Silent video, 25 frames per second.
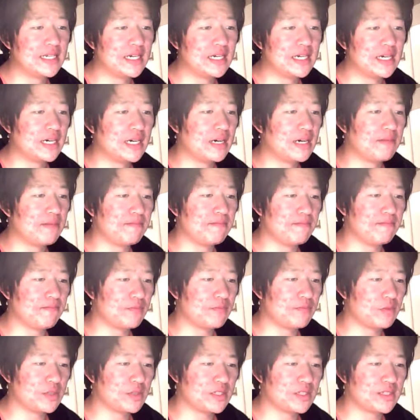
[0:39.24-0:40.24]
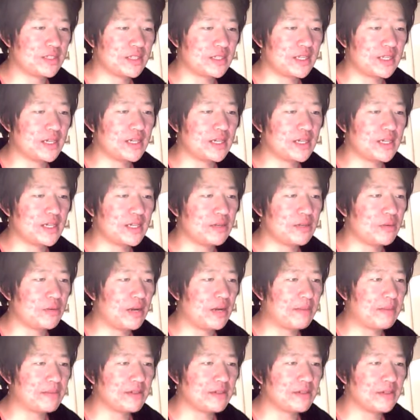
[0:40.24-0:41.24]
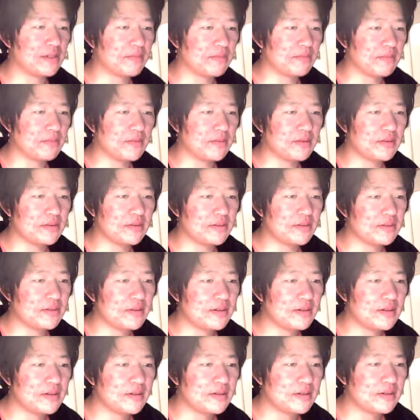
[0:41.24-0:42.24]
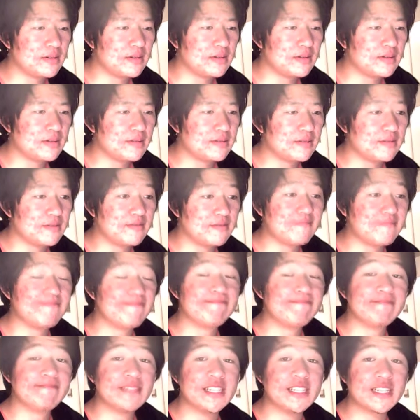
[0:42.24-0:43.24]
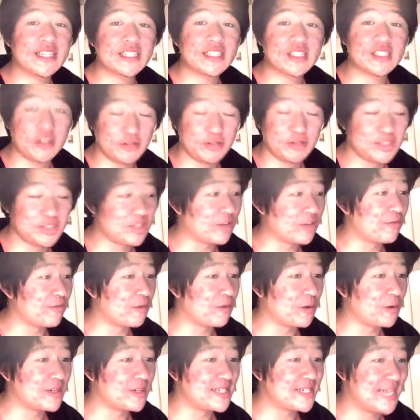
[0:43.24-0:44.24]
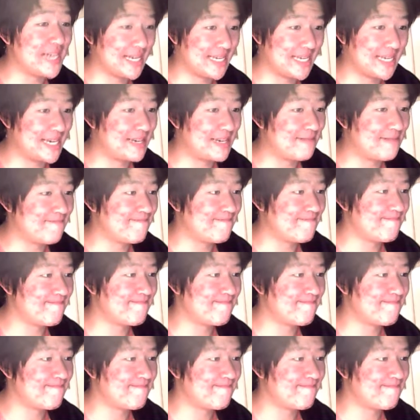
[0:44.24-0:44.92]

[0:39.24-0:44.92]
Uh, what's this guy? What happened to them? He gets no dessert for a decade.